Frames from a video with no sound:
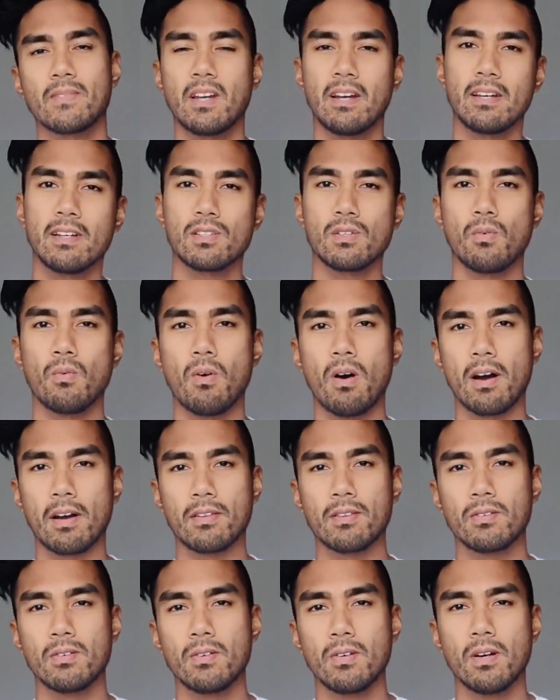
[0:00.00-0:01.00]
guess a
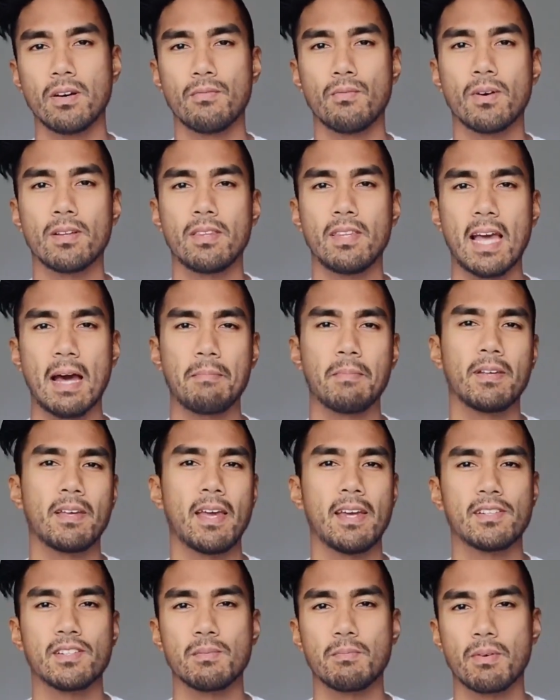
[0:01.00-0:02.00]
walkthrough of what the
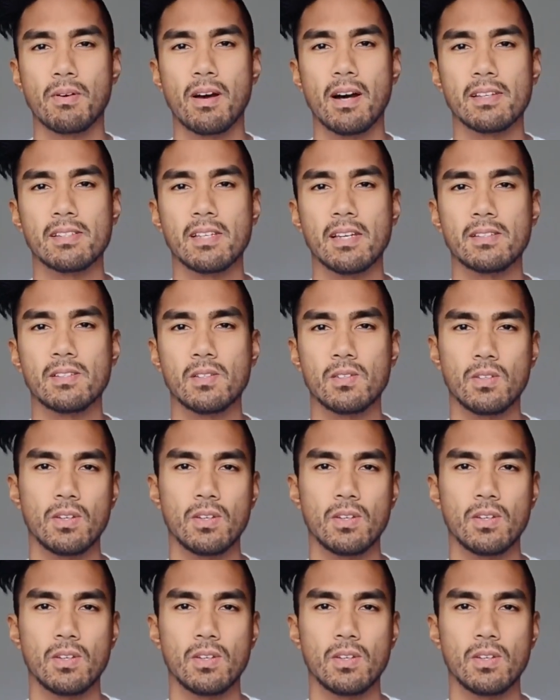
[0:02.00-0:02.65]
application process